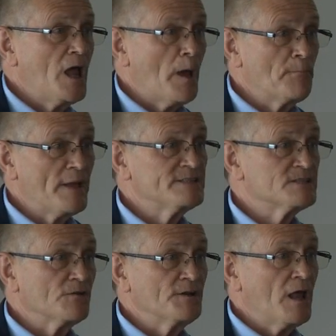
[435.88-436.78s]
are based
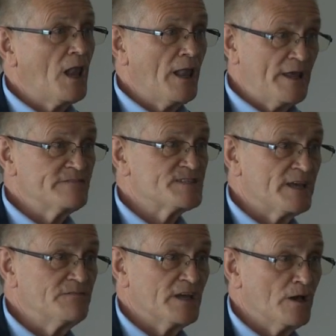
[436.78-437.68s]
on life
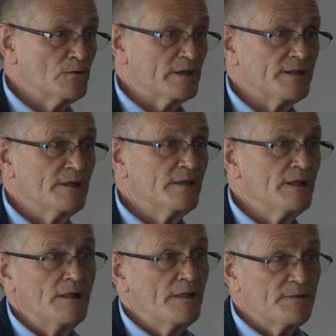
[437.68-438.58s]
safety only.
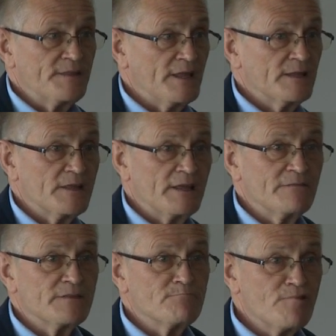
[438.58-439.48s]
The
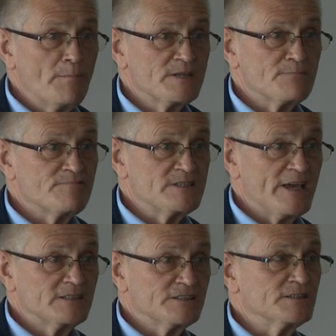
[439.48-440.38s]
property
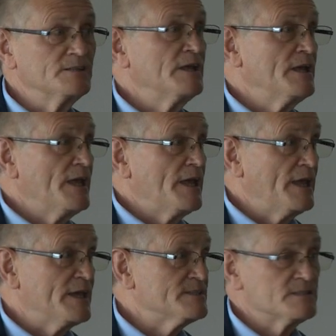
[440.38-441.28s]
protection
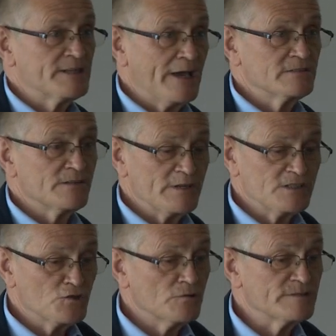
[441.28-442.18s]
is down to
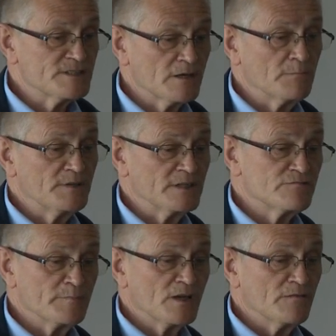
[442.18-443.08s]
insurance companies
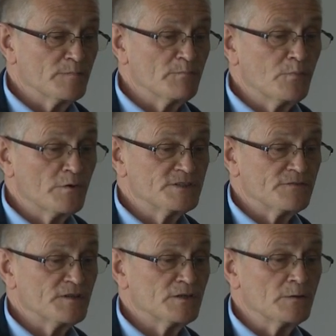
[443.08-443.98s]
from a government point of
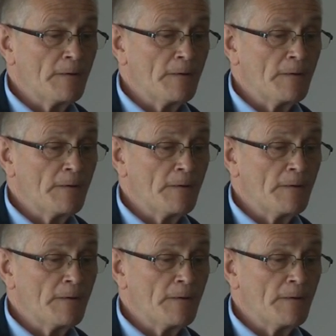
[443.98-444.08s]
view.